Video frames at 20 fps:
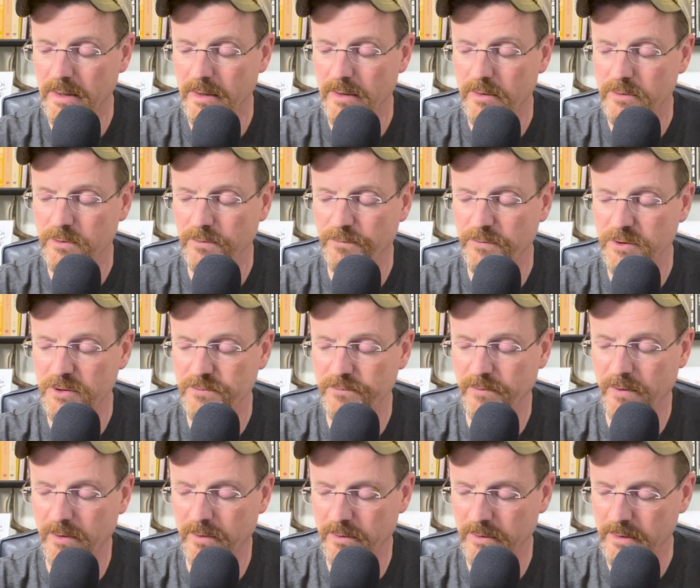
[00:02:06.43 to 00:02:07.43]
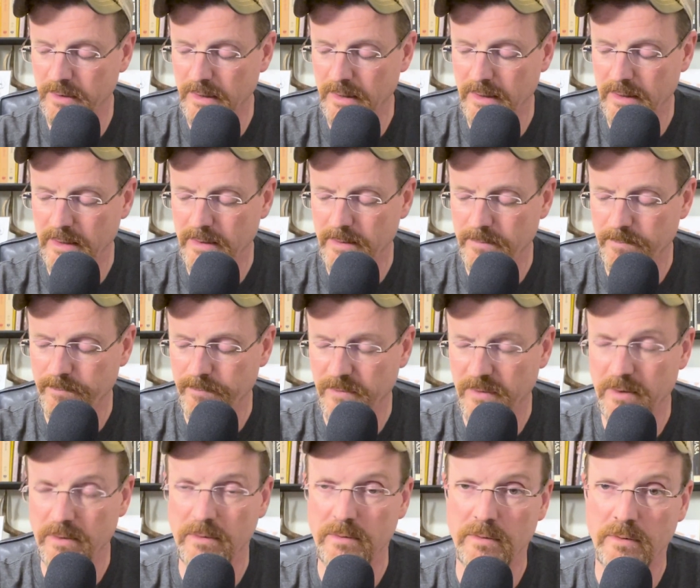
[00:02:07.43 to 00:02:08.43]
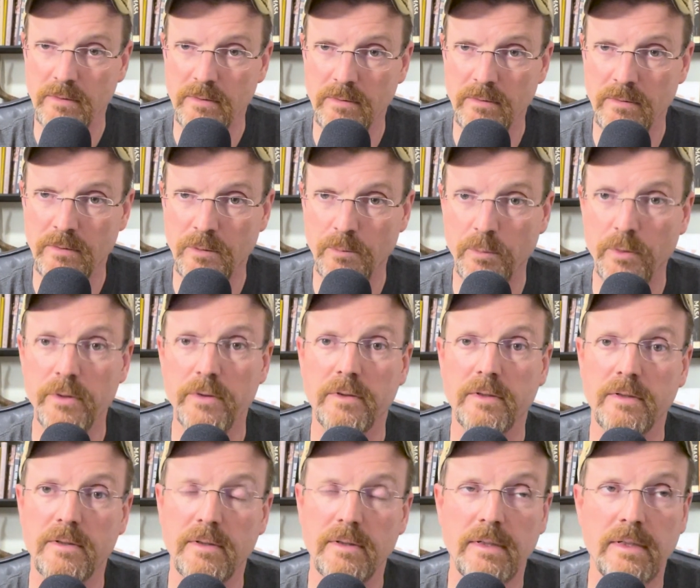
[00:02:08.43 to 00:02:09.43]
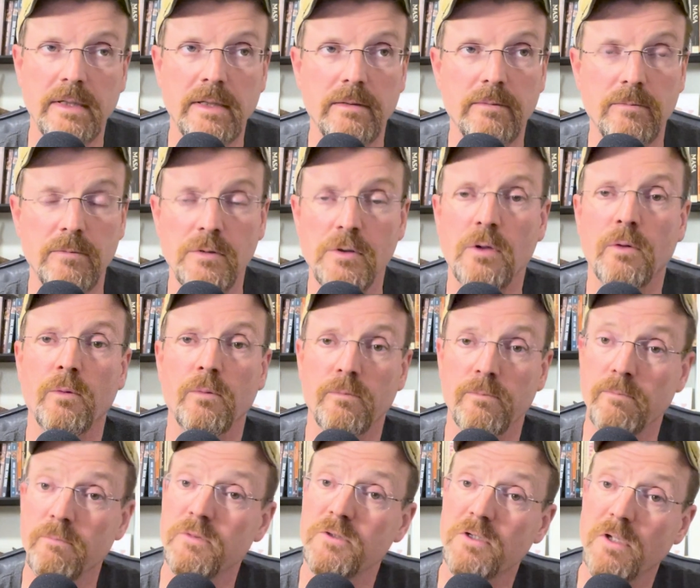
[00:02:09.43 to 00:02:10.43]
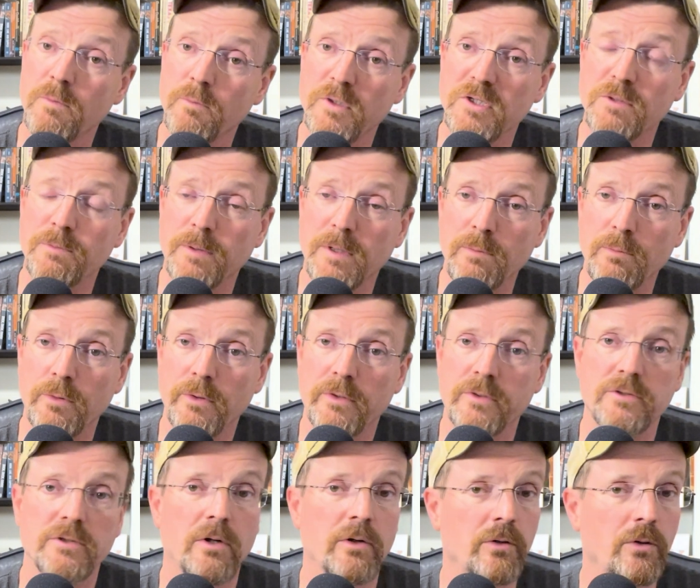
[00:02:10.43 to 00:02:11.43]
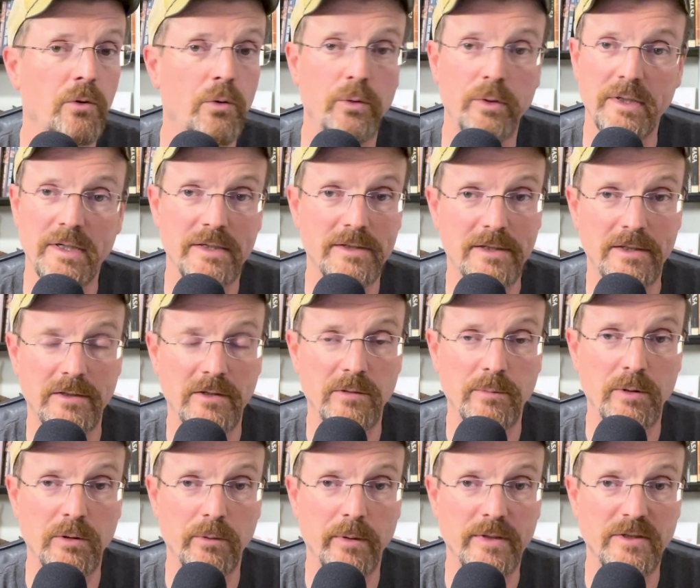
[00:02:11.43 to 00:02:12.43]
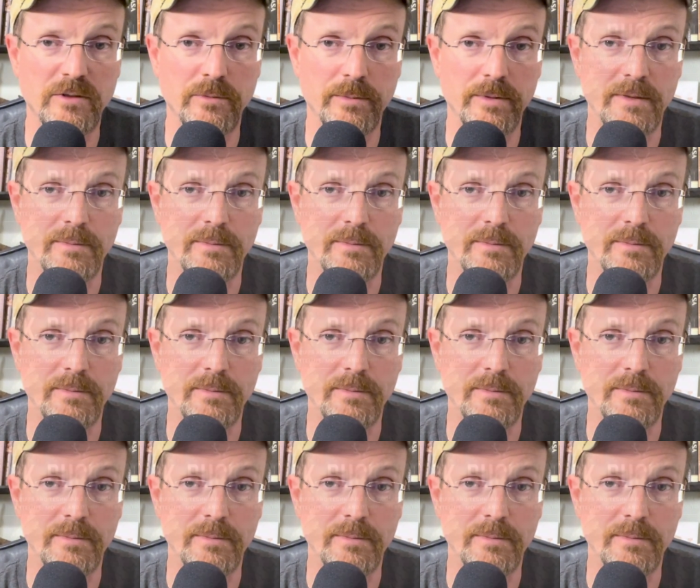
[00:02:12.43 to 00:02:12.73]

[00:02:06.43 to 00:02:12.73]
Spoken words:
So first of all, the book, some recipe books are only intended to be recipe